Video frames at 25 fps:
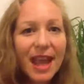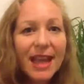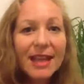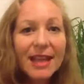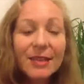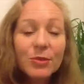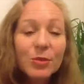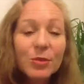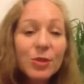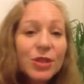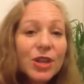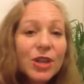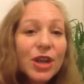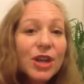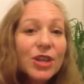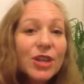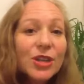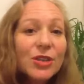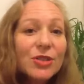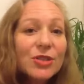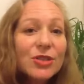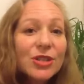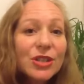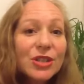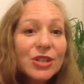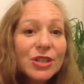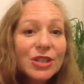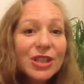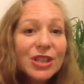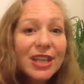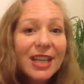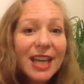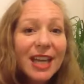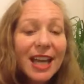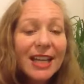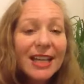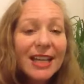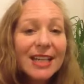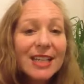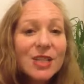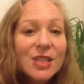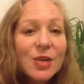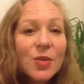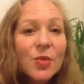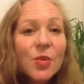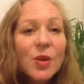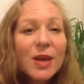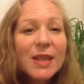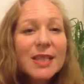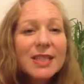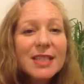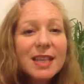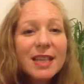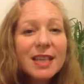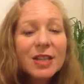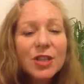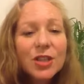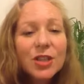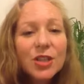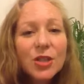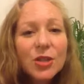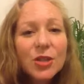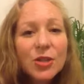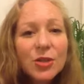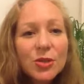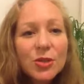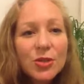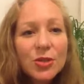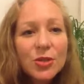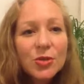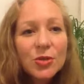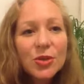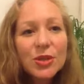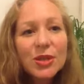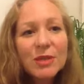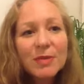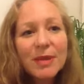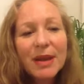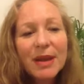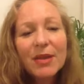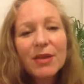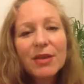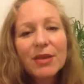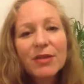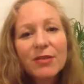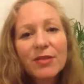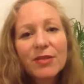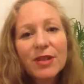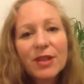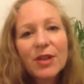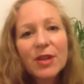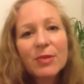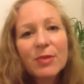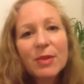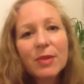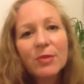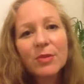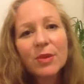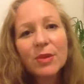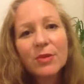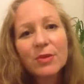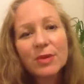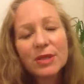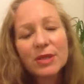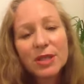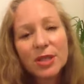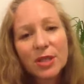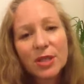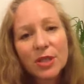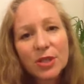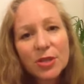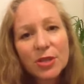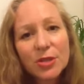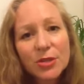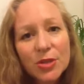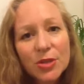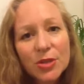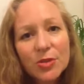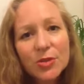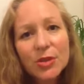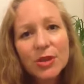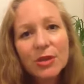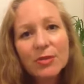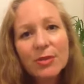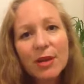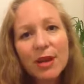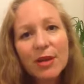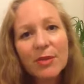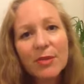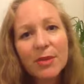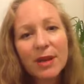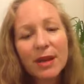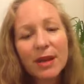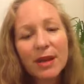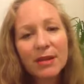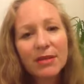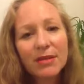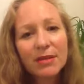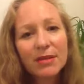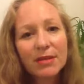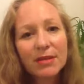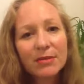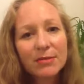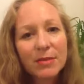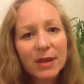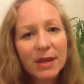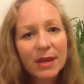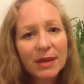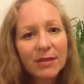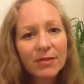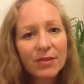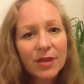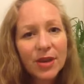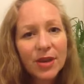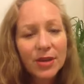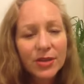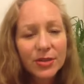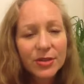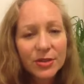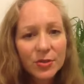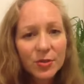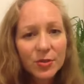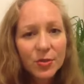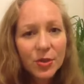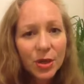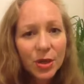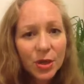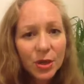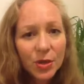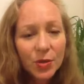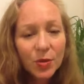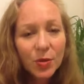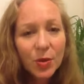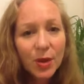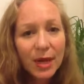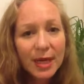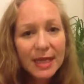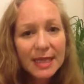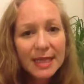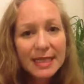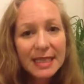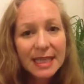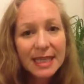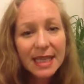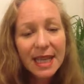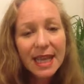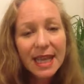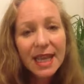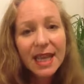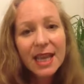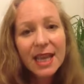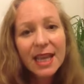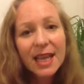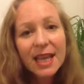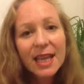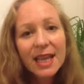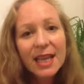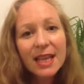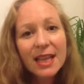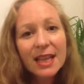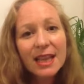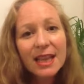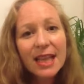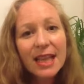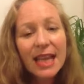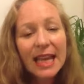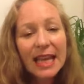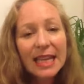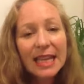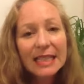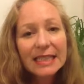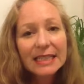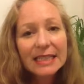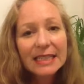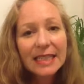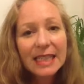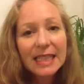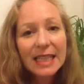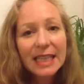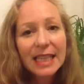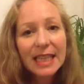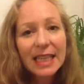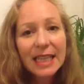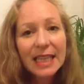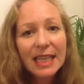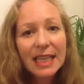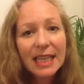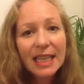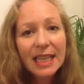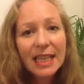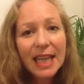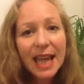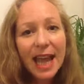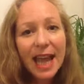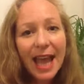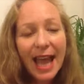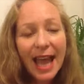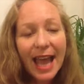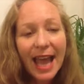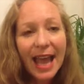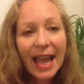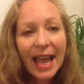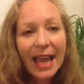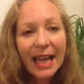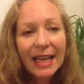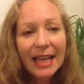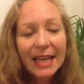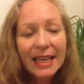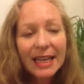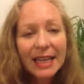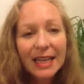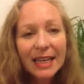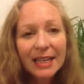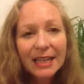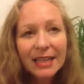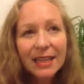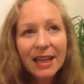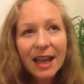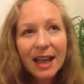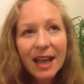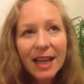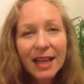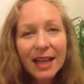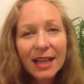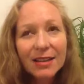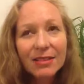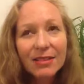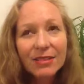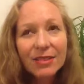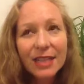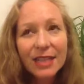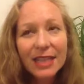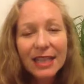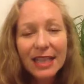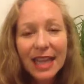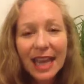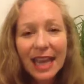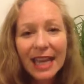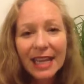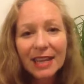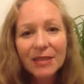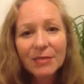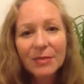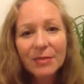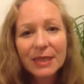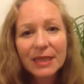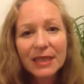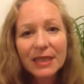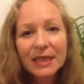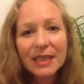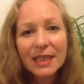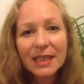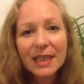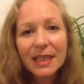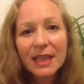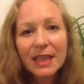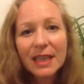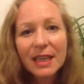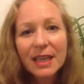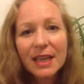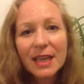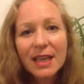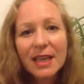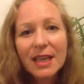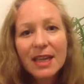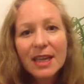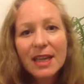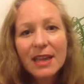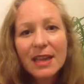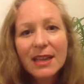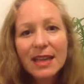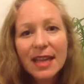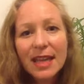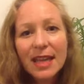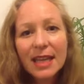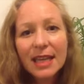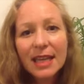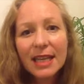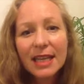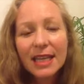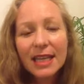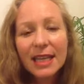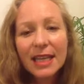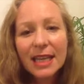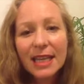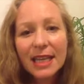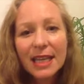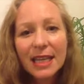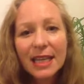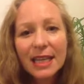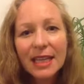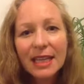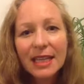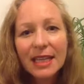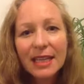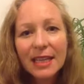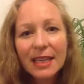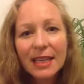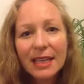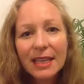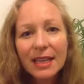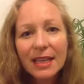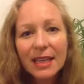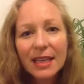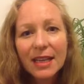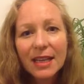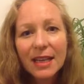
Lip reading: And we're not used to looking at it. So what's unusual about the film, and what was unusual about my father's work, was that he had a kind of innate ability that he